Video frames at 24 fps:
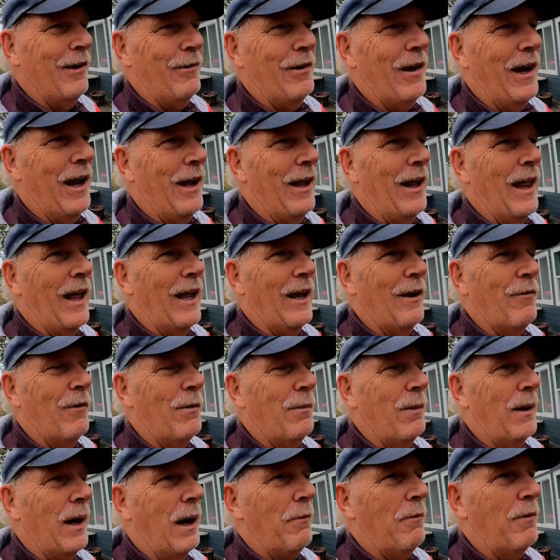Scared the hell out
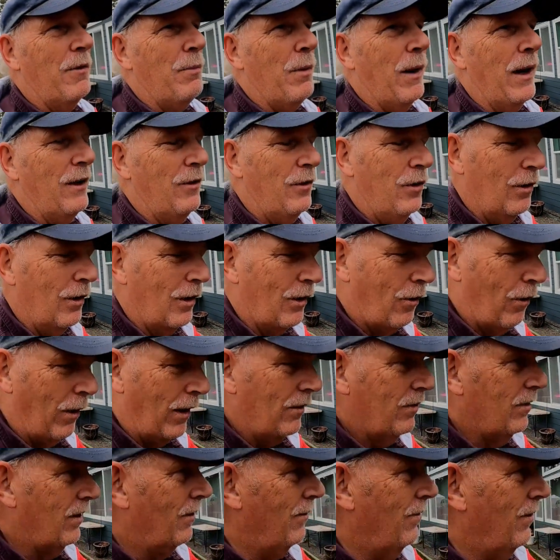of them, and I was probably too
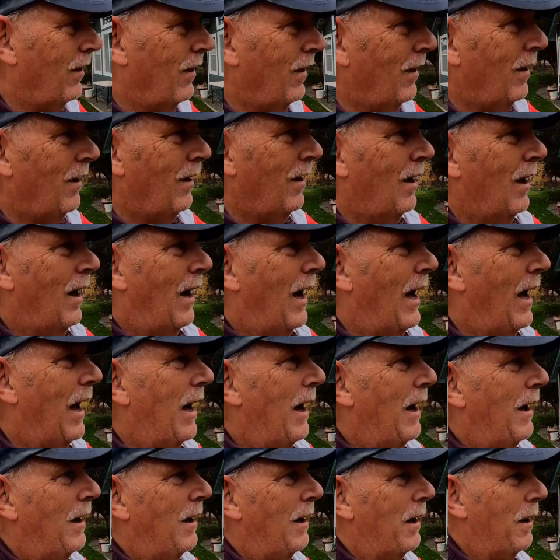aggressive.
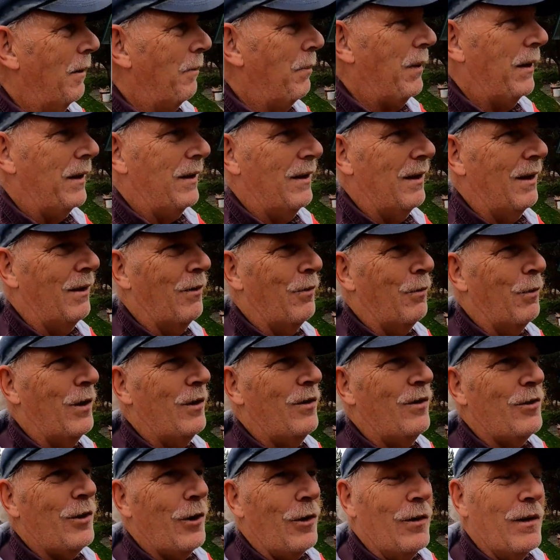Uh, play,
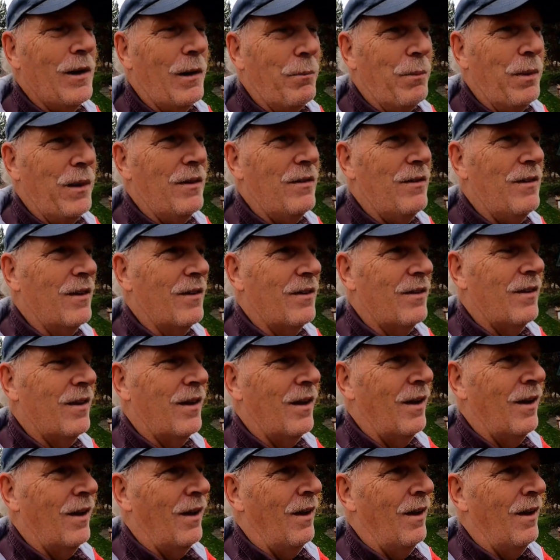we started a business,